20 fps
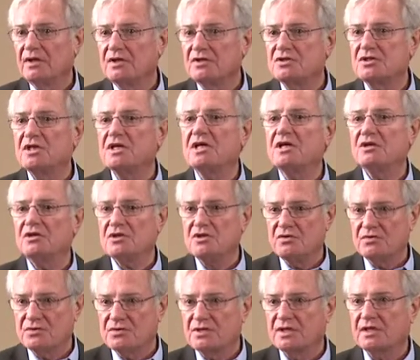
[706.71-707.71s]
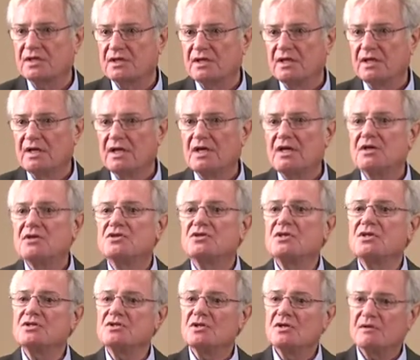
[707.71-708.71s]
She can use it.
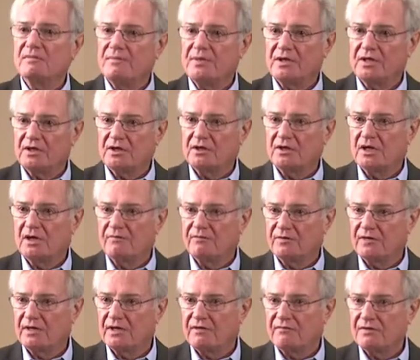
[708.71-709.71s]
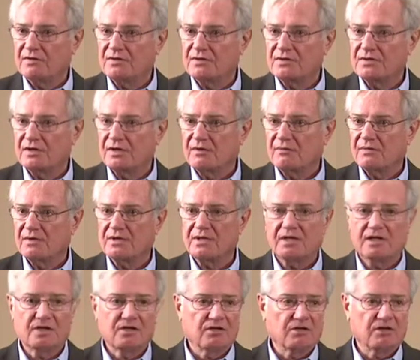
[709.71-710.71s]
She's going to pick her comfort levels with
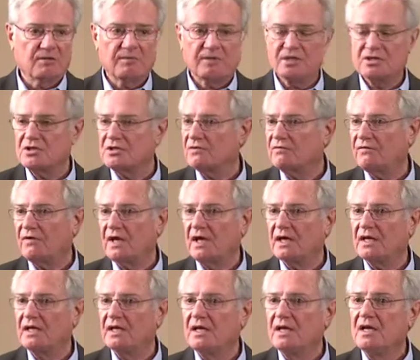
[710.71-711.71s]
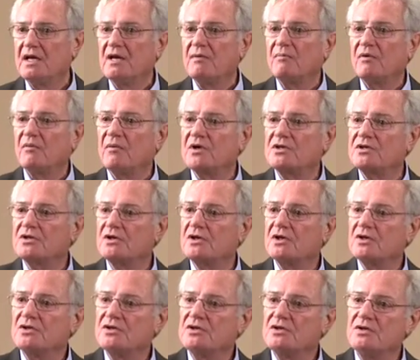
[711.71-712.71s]
it, and you're going to be just fine. But what you're
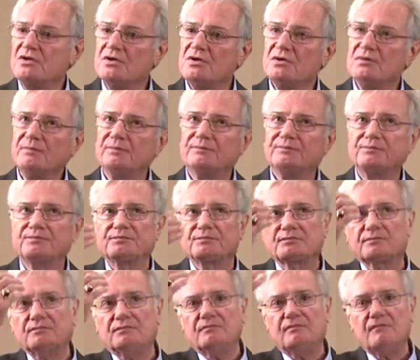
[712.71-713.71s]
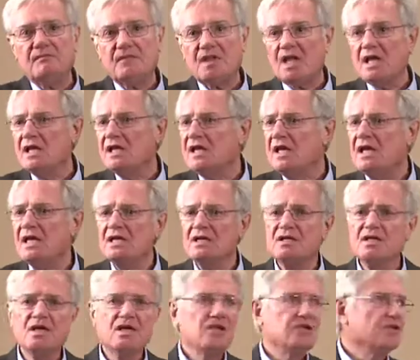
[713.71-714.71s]
going to do,
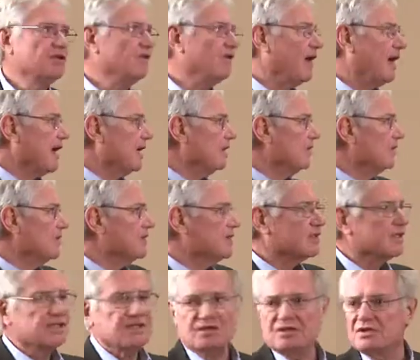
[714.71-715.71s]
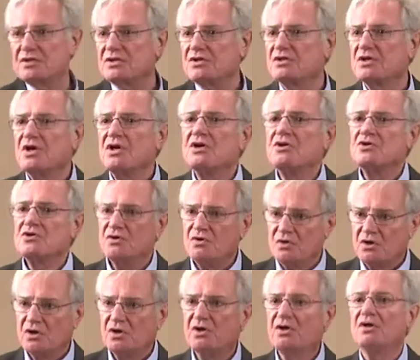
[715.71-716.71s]
again, you've added resistance
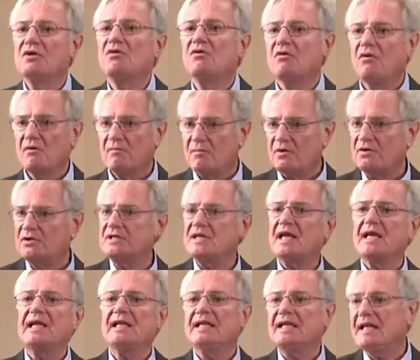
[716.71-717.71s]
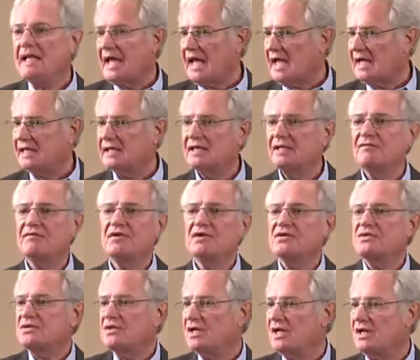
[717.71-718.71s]
to her normal daily
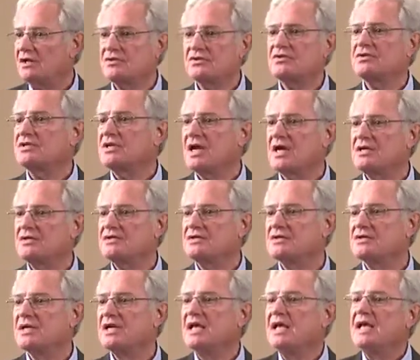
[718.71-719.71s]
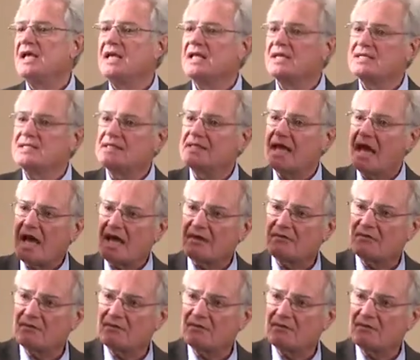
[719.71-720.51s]
activities and exercises. It's that